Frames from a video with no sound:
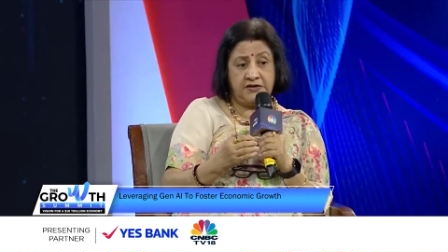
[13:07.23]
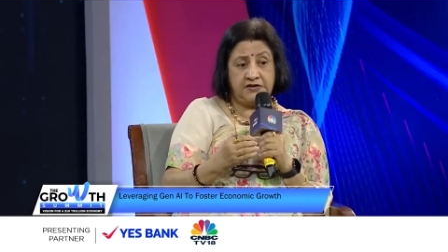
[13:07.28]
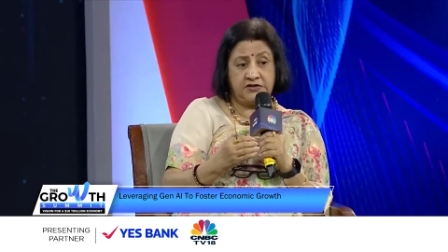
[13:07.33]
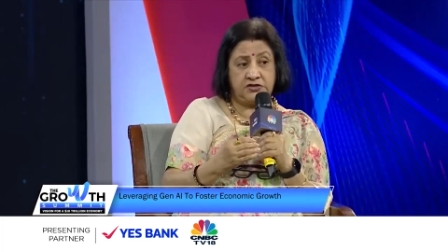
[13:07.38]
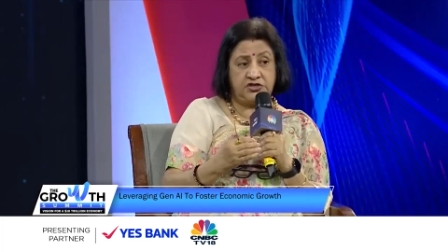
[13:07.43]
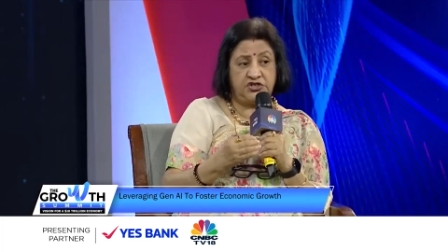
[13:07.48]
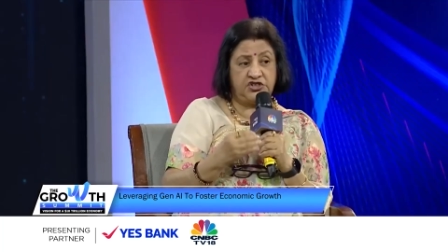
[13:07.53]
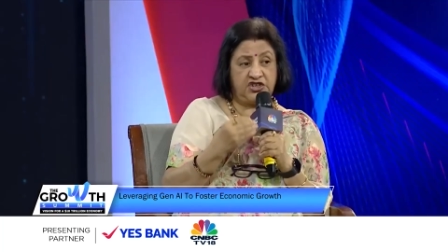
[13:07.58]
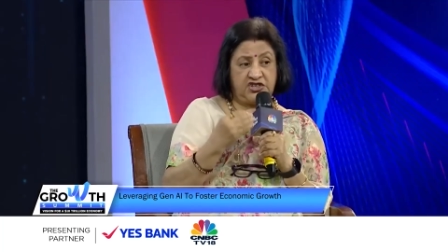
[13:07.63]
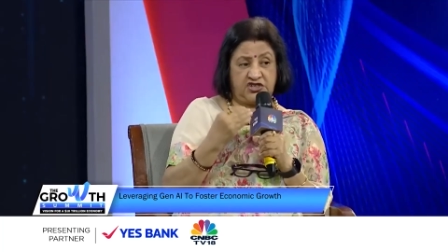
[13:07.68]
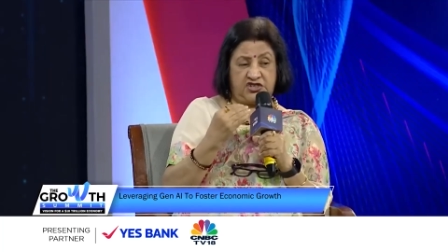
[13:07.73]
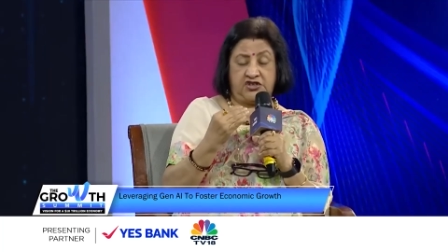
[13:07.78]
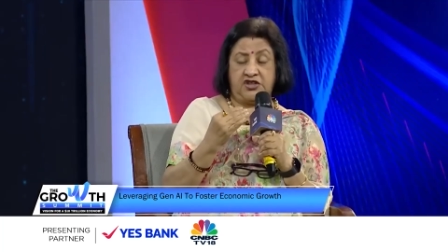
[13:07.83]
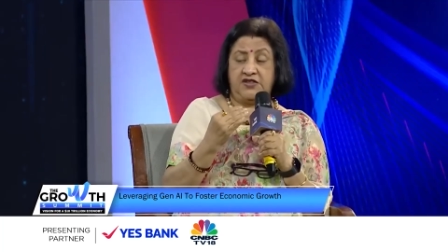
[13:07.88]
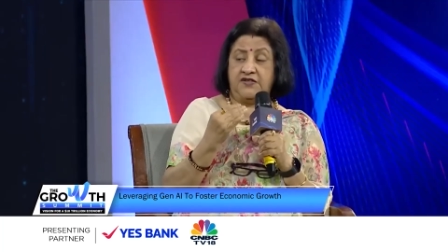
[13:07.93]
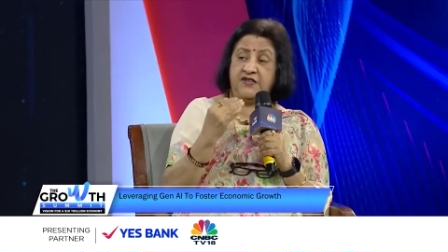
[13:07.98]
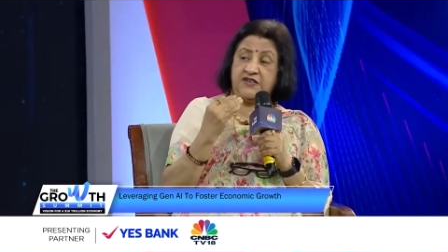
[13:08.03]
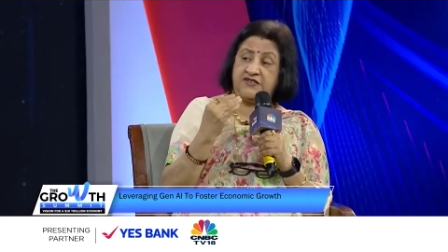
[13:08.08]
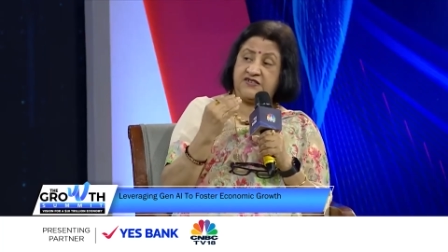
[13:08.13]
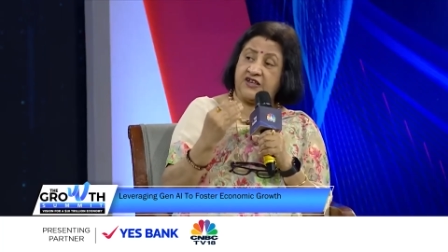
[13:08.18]
is just
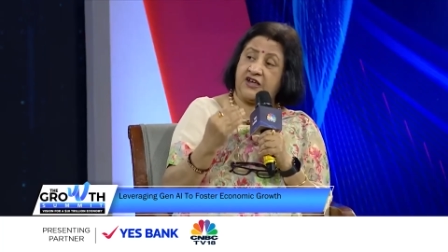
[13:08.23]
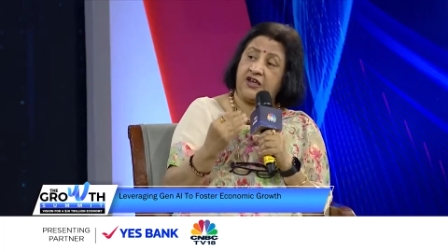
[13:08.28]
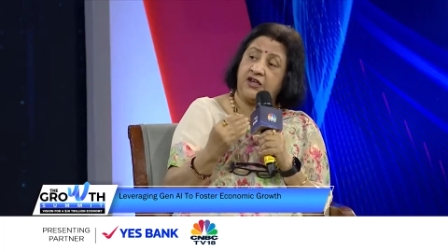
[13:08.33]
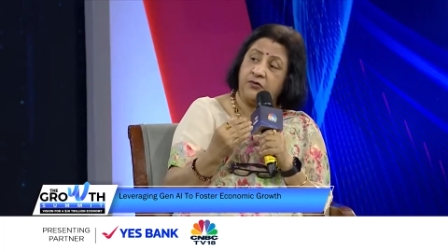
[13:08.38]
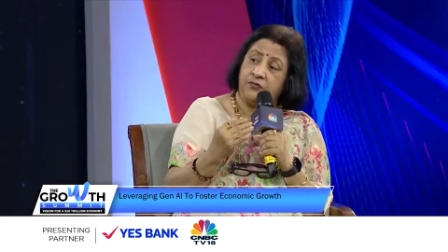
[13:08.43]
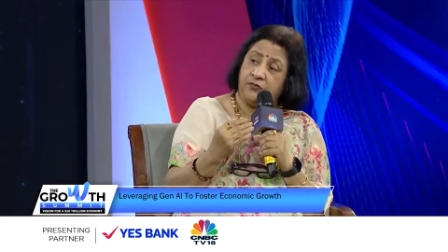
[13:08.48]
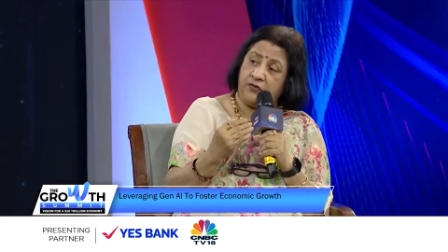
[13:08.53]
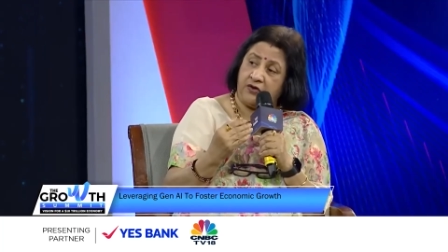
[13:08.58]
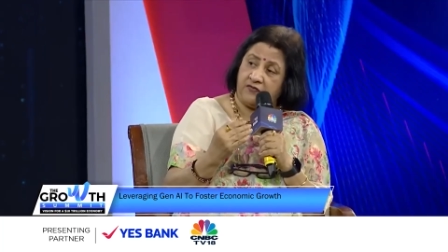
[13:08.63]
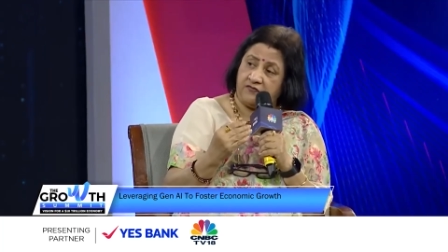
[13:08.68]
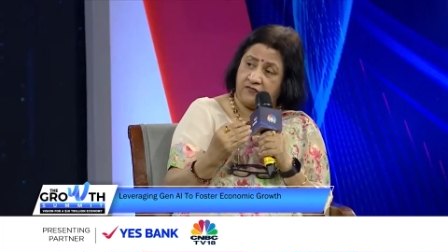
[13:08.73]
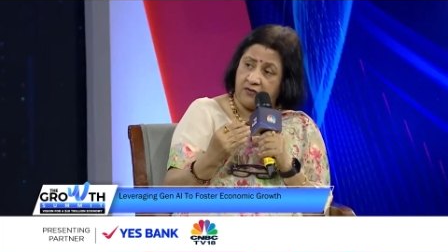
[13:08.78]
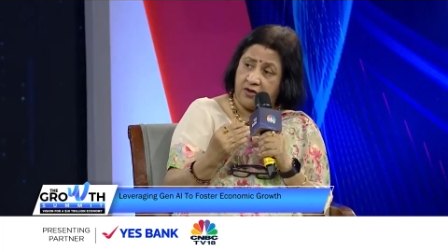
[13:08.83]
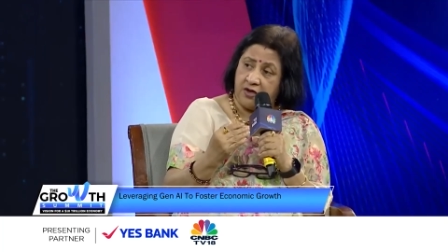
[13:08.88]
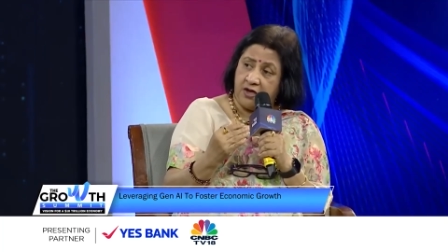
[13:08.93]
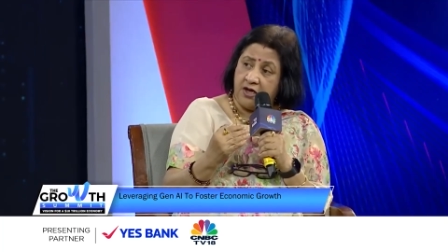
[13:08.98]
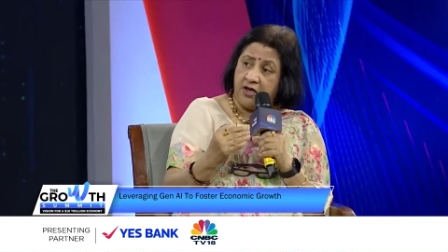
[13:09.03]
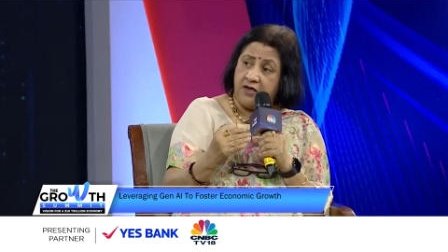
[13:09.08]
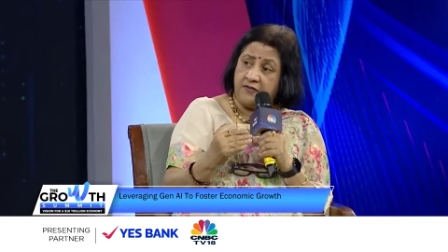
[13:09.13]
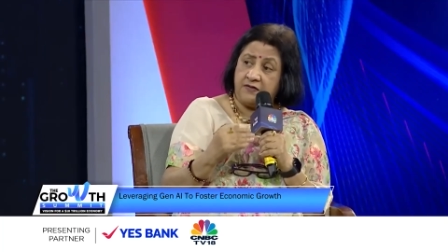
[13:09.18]
in the second wave.
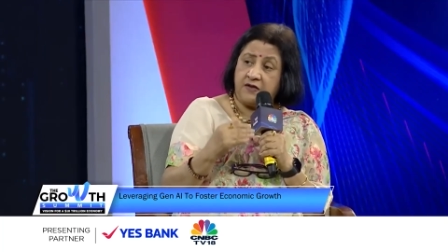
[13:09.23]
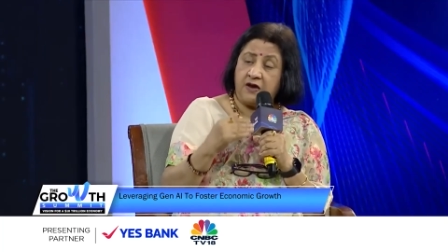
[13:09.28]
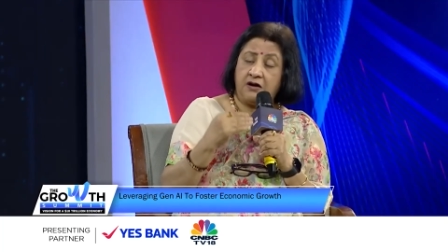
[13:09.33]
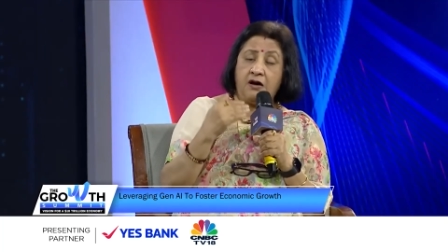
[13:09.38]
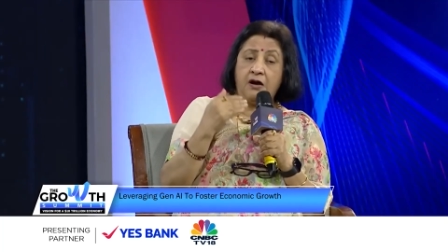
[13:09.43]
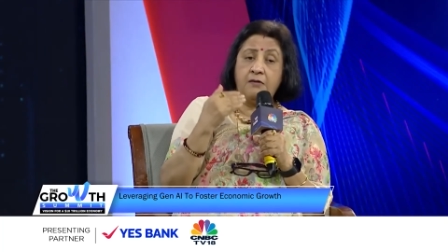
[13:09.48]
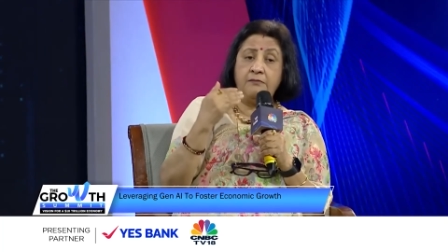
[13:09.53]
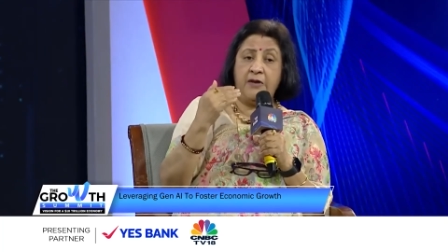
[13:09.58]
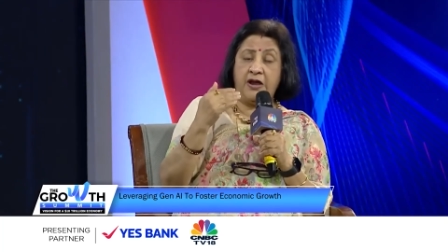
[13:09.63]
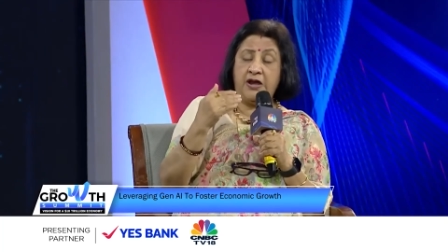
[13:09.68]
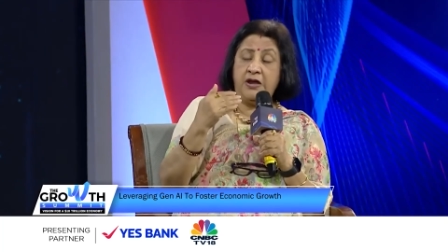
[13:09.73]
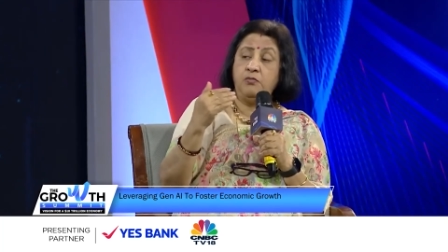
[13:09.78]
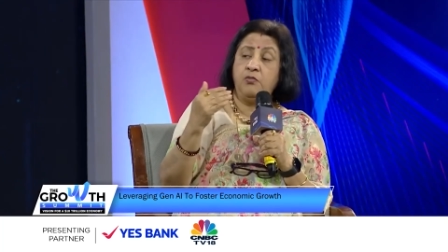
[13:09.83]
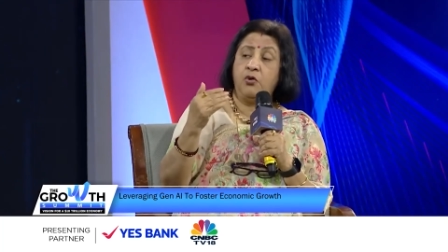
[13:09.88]
There are many